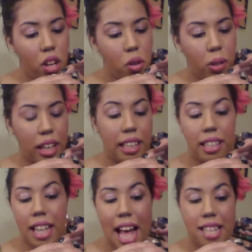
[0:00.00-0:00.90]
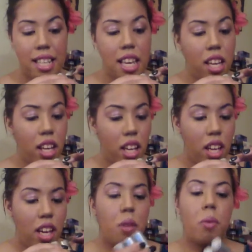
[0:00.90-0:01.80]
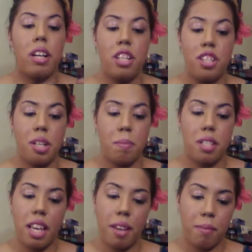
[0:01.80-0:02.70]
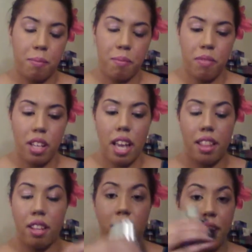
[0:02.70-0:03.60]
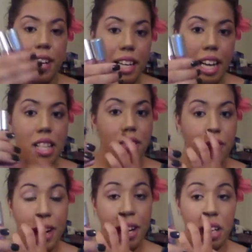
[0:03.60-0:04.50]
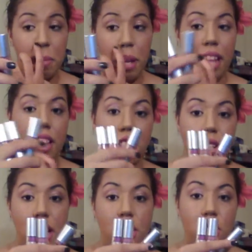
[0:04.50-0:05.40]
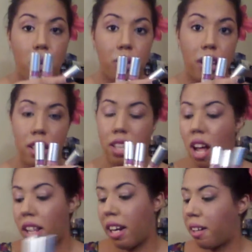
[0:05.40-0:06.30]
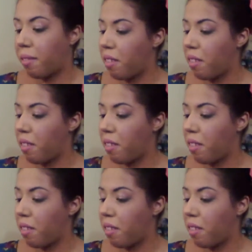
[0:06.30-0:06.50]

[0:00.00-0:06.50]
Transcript: one in Classy, and one in Gypsy. And they're very nice, very creamy, and these are each only $1.